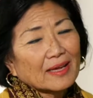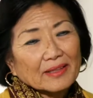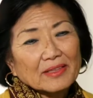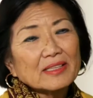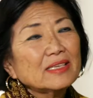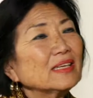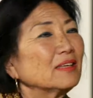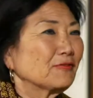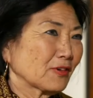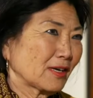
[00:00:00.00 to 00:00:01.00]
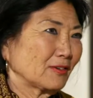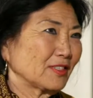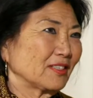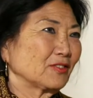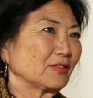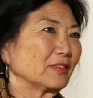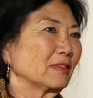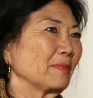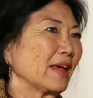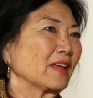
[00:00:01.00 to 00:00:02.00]
and the need for housing. So the
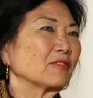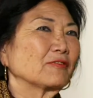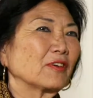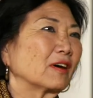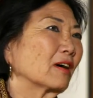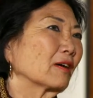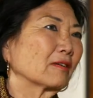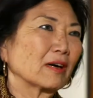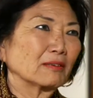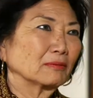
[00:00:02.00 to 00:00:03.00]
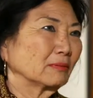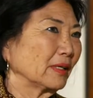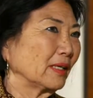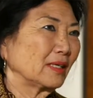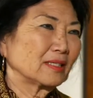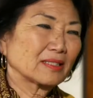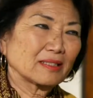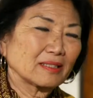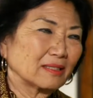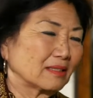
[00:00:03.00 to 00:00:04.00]
demand far outweighs
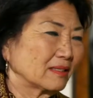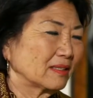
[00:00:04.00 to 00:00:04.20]
the,